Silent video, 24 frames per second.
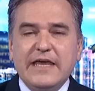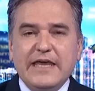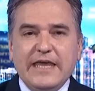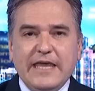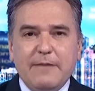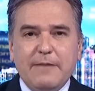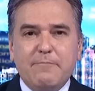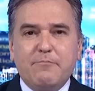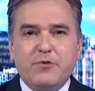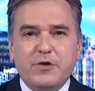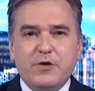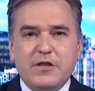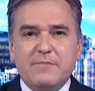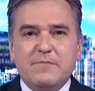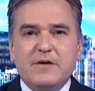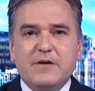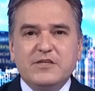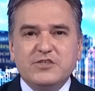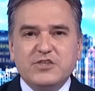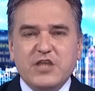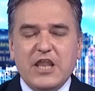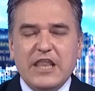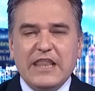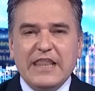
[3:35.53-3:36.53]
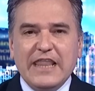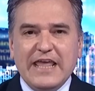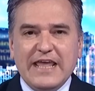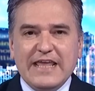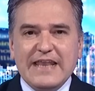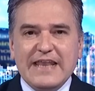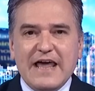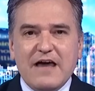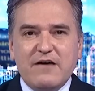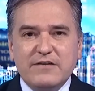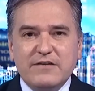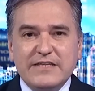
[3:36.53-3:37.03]
He pretty much
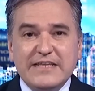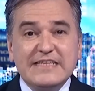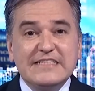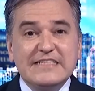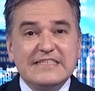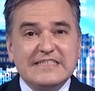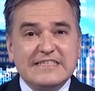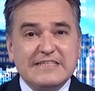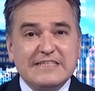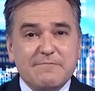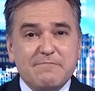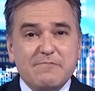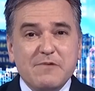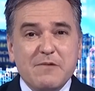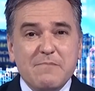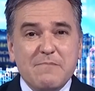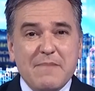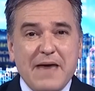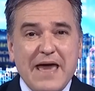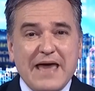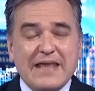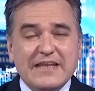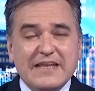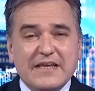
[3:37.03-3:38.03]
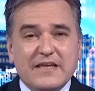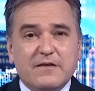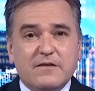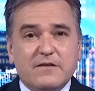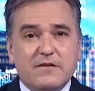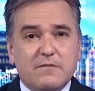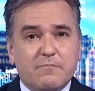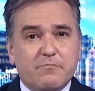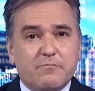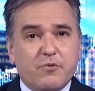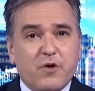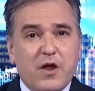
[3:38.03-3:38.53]
laid out his diplomatic
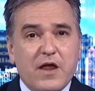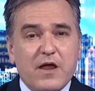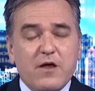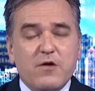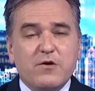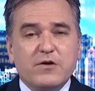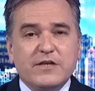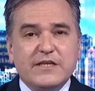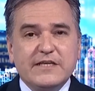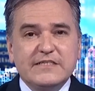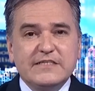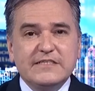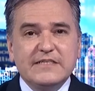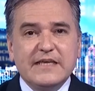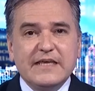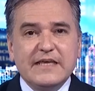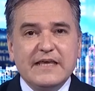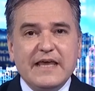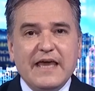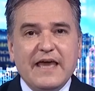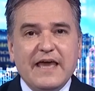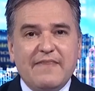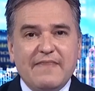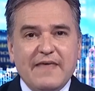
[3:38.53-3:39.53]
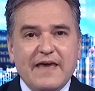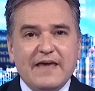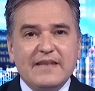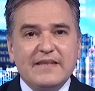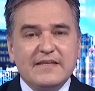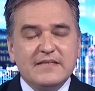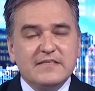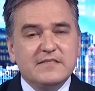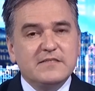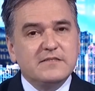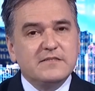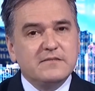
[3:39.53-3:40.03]
priorities, and that
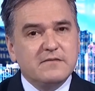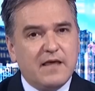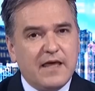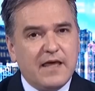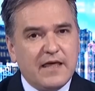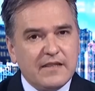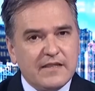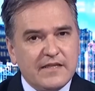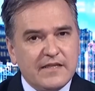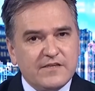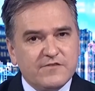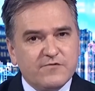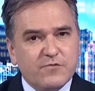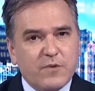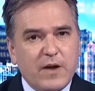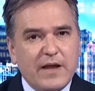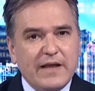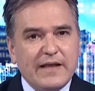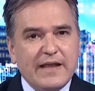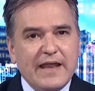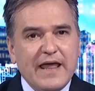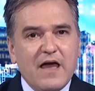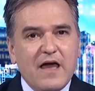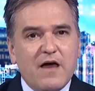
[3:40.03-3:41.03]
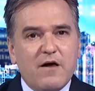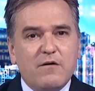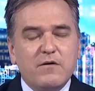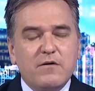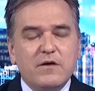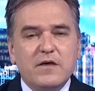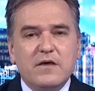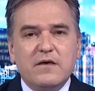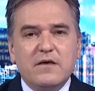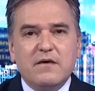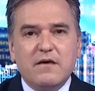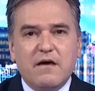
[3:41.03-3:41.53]
is, at least right
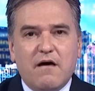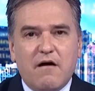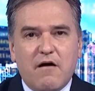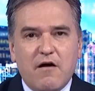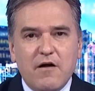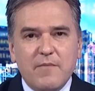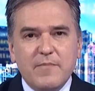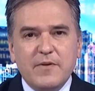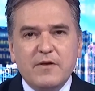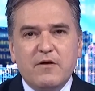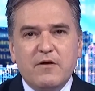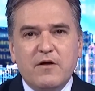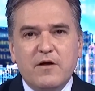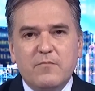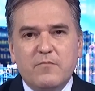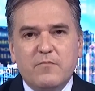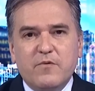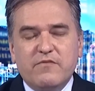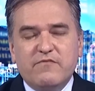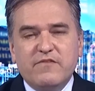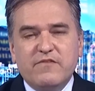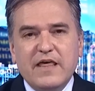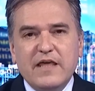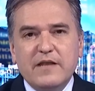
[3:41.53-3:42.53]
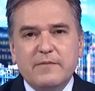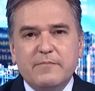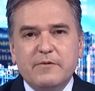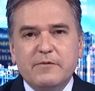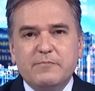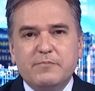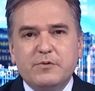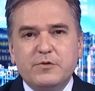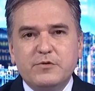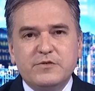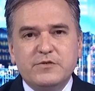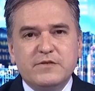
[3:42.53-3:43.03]
now, arm in arm with
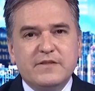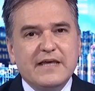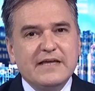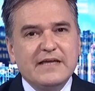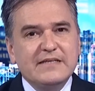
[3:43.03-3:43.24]
Vladimir Putin.